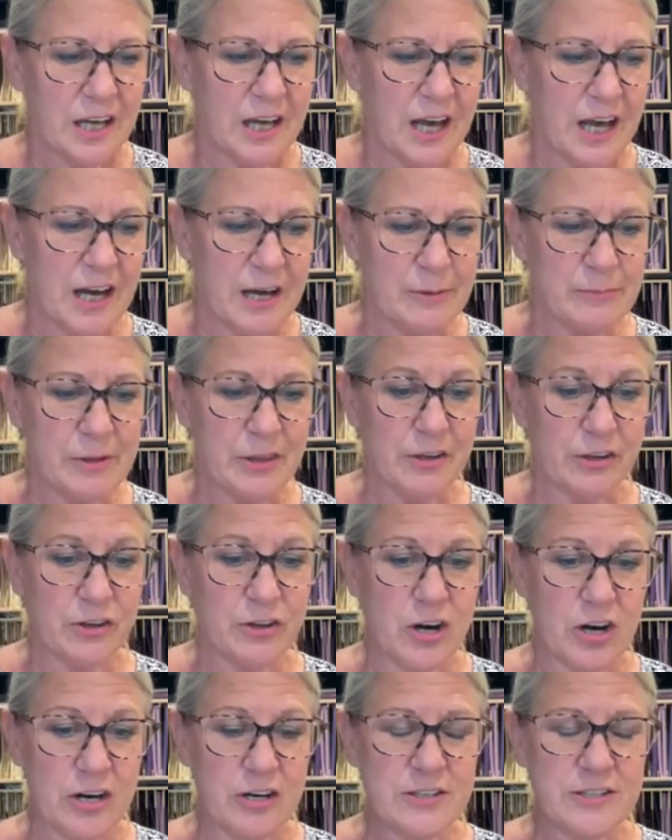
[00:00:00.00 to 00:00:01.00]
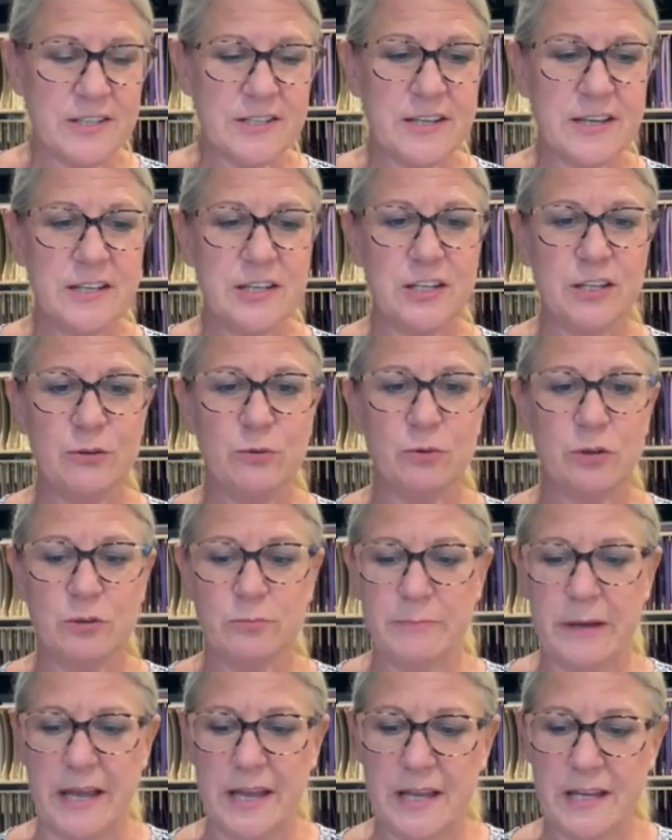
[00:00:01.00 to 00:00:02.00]
The cards that you will
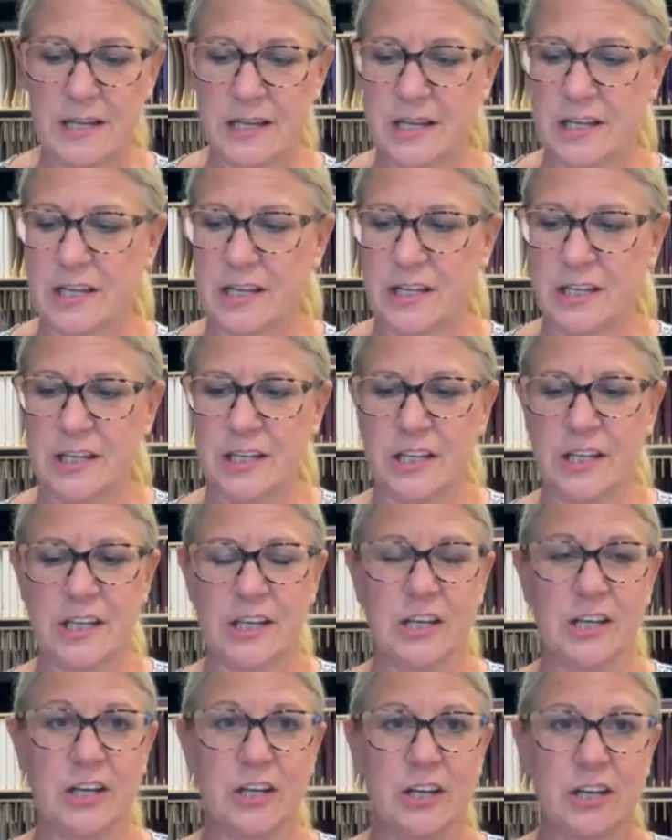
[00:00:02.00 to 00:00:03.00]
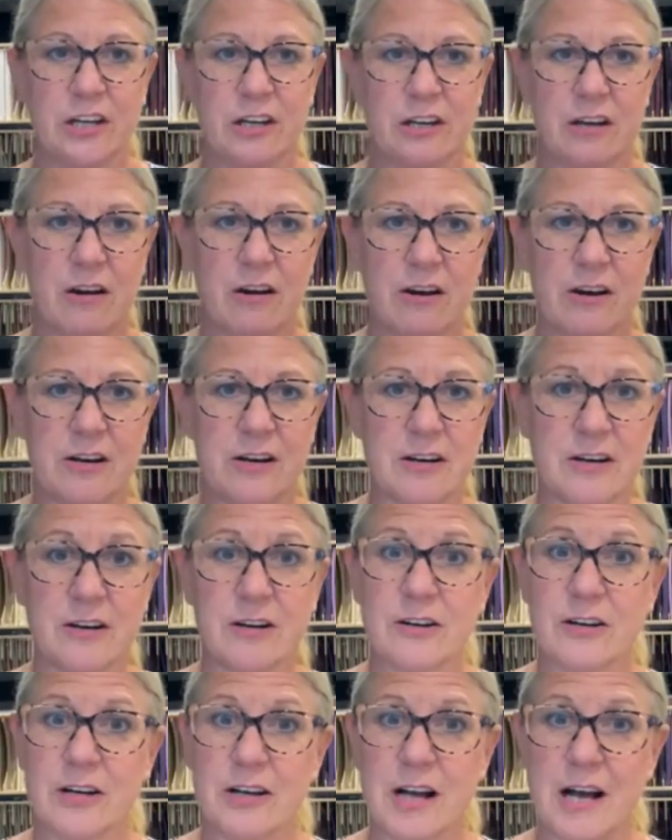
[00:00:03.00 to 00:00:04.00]
make
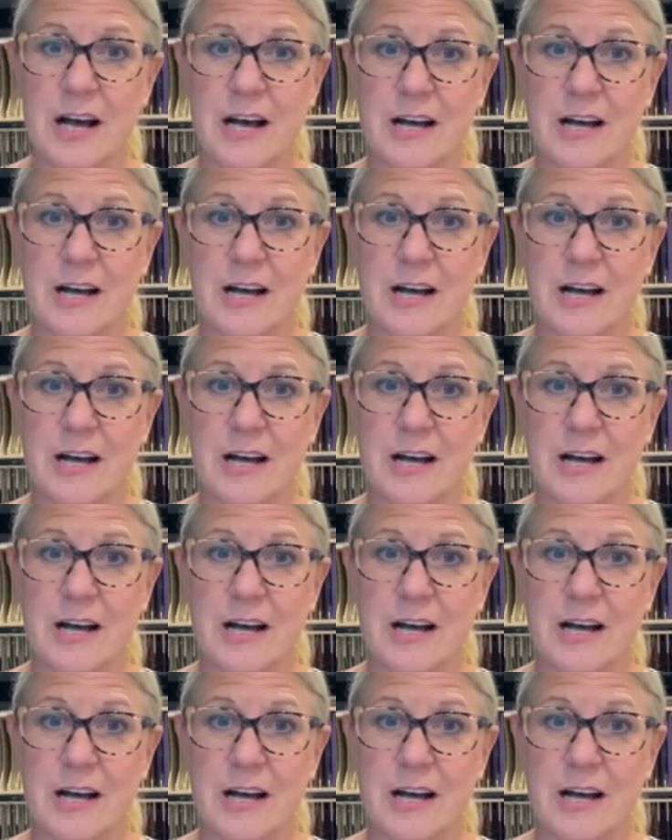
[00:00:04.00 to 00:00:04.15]
are,